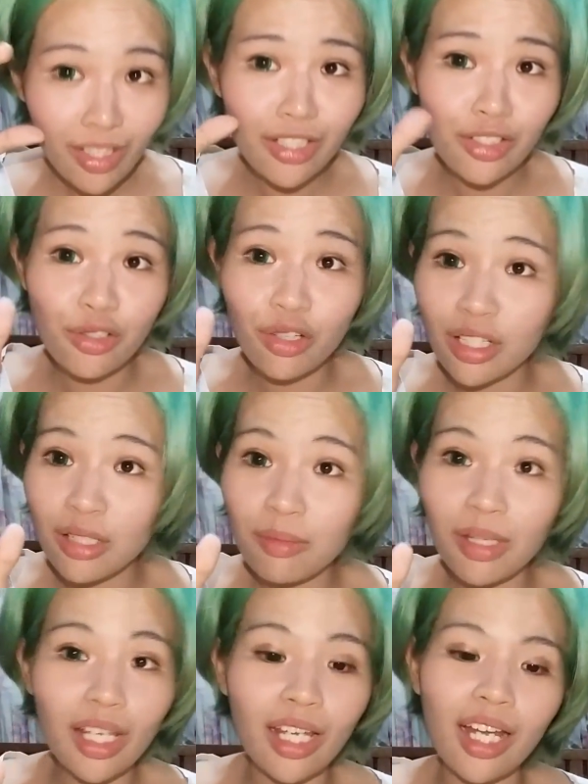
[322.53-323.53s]
and trust
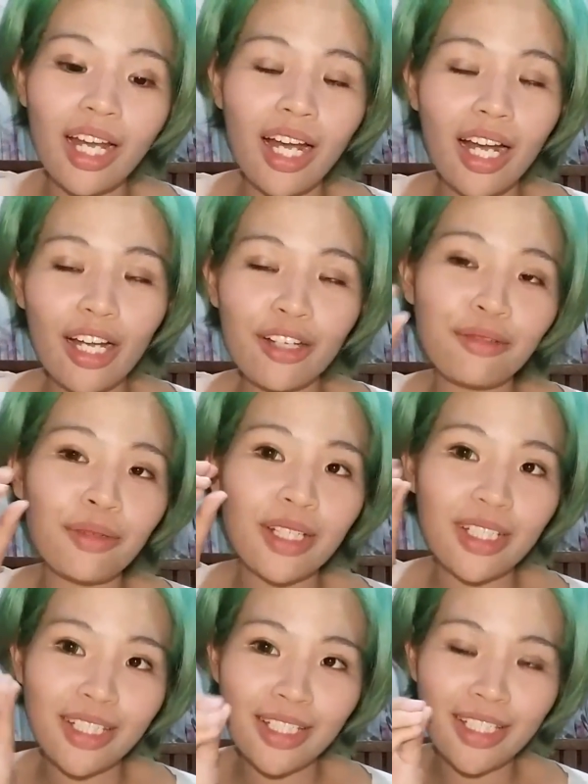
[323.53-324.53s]
me, I
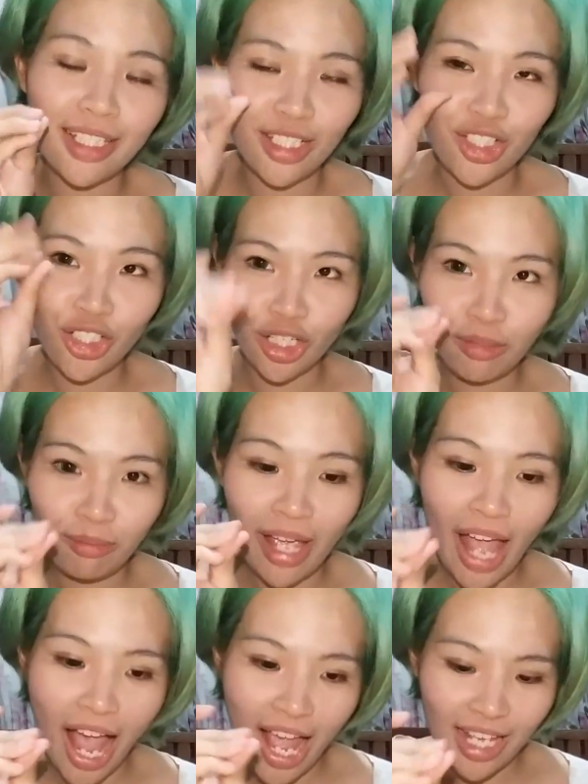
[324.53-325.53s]
always shut
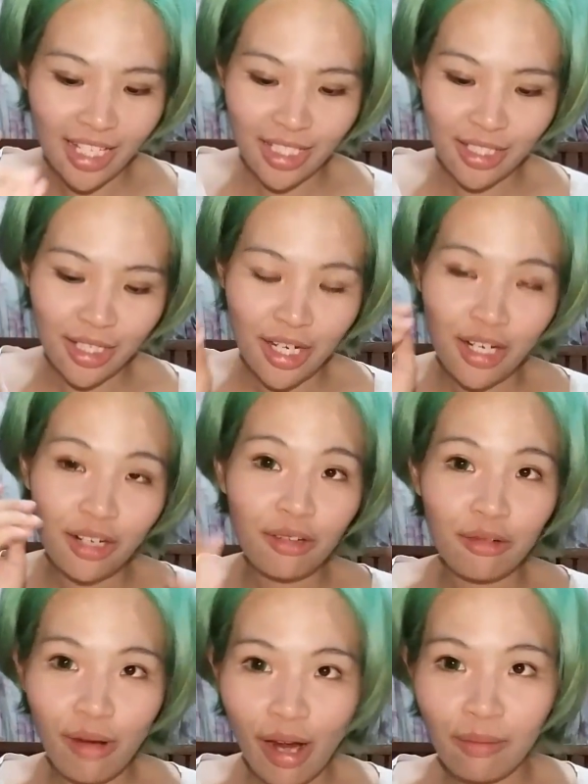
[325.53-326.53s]
my eyes
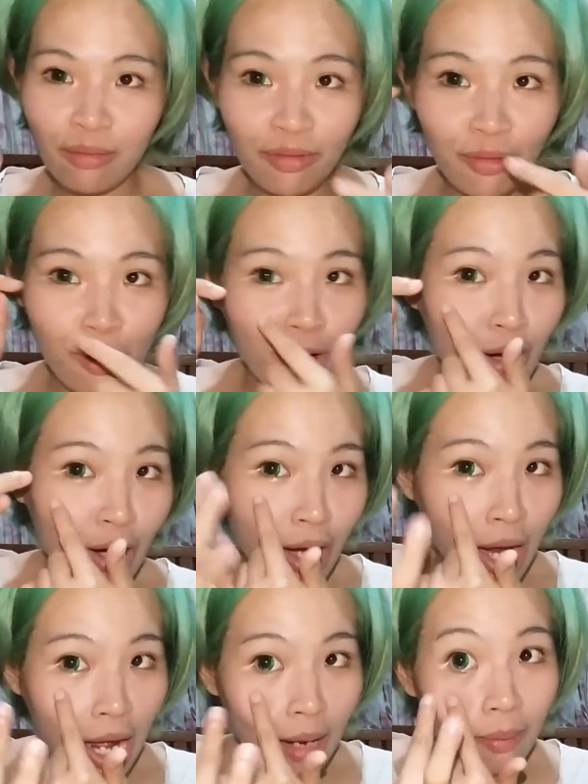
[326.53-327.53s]
right before
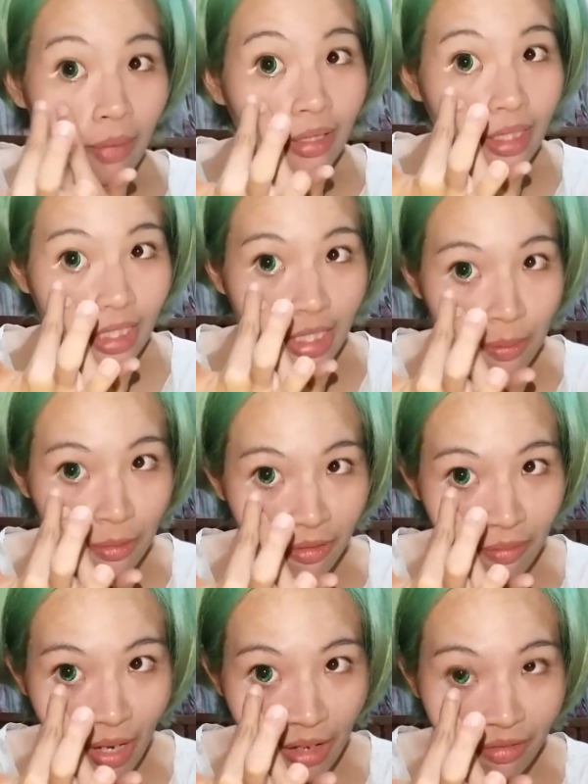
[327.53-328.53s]
the tip
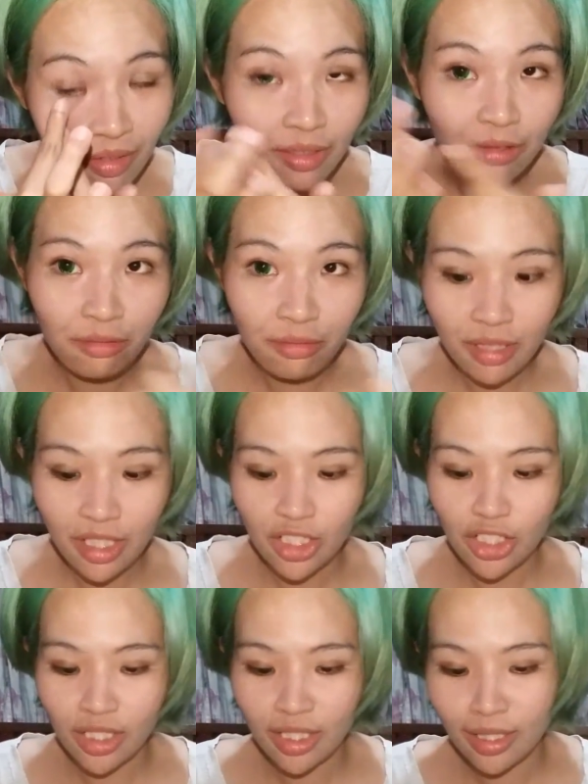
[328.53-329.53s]
of my finger
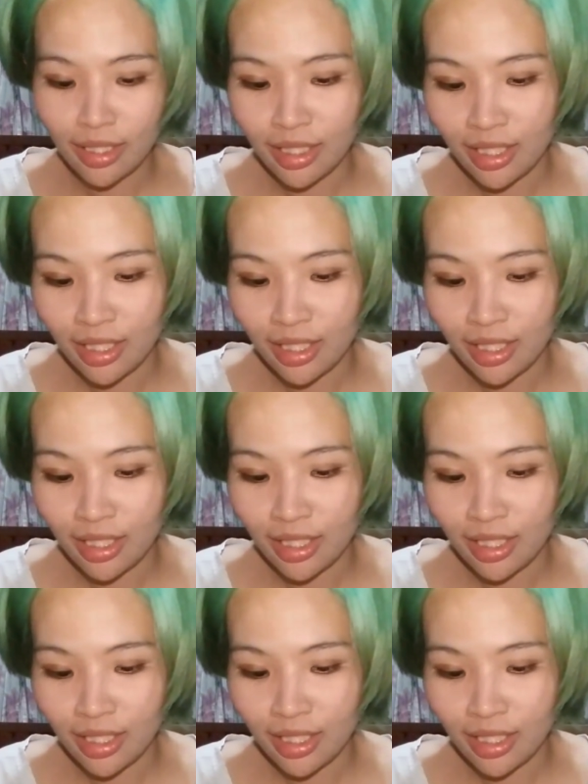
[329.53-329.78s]
reach it.